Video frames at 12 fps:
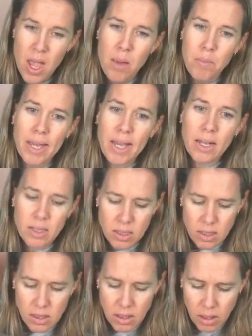Because this
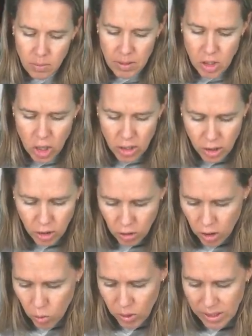is a little bit chunkier
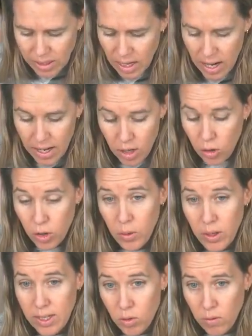on one side, although it
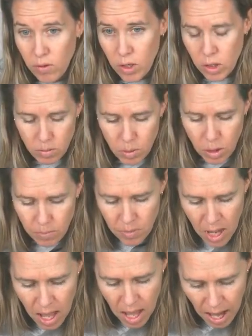is reversible,
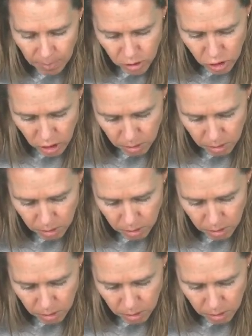I'm just gonna